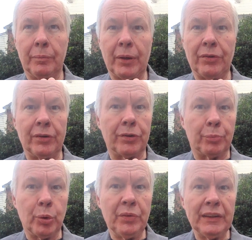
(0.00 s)
presidents
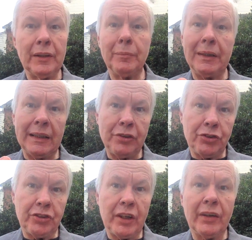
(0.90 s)
approving them and then
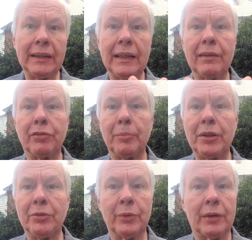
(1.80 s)
sharing that
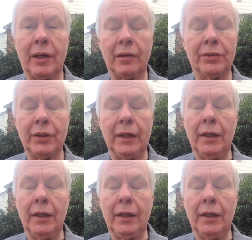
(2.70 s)
information with Congress,